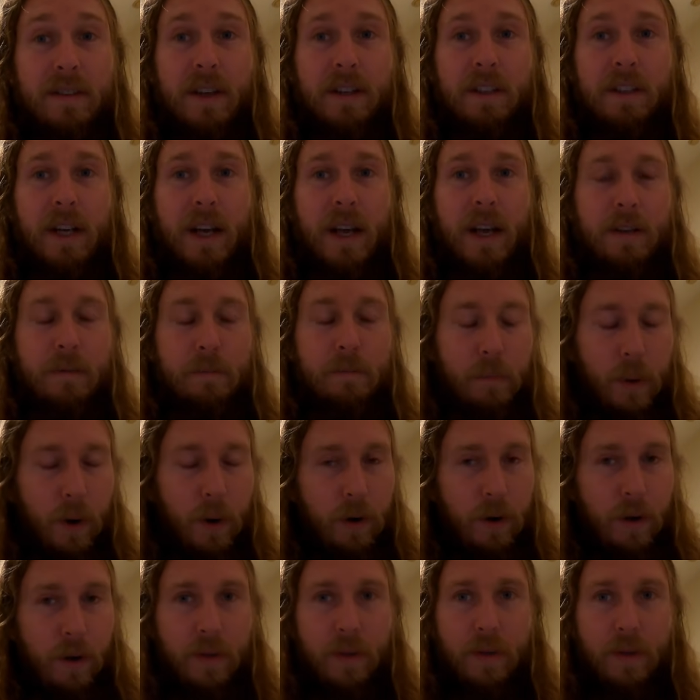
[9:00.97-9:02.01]
such as
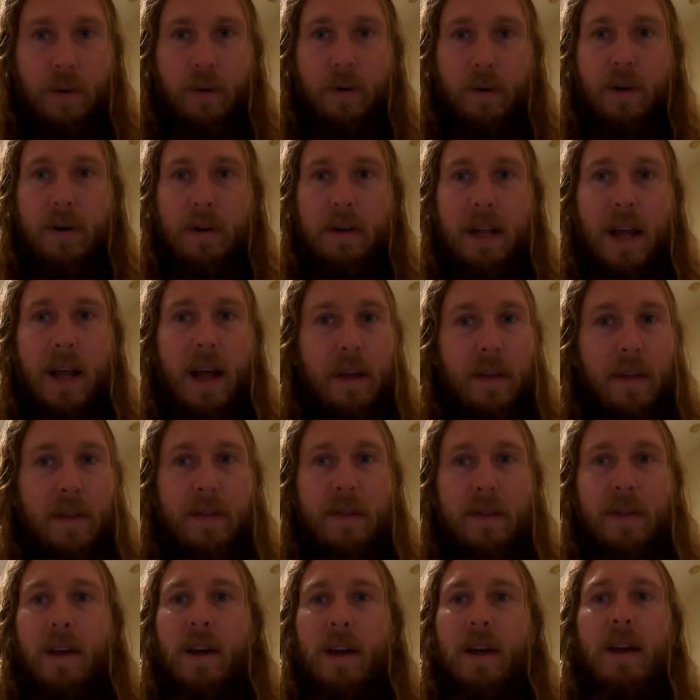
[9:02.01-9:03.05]
birth or
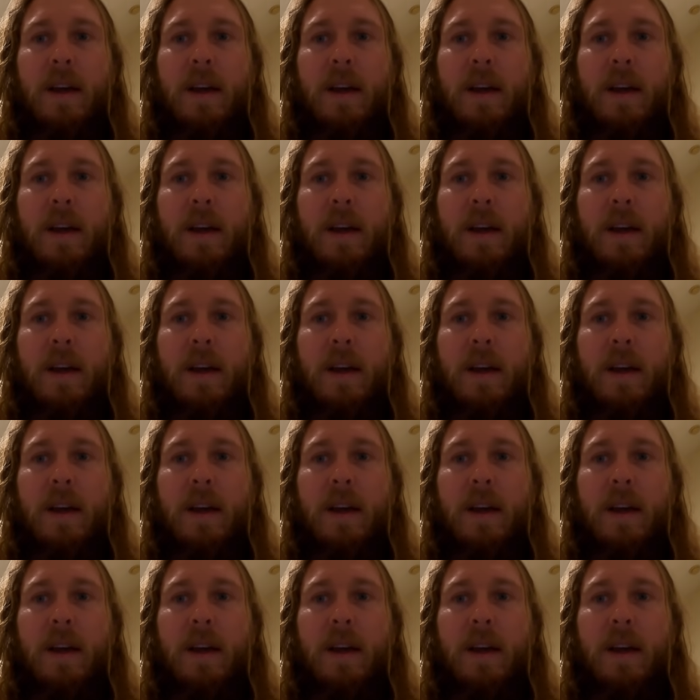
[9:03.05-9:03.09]
death.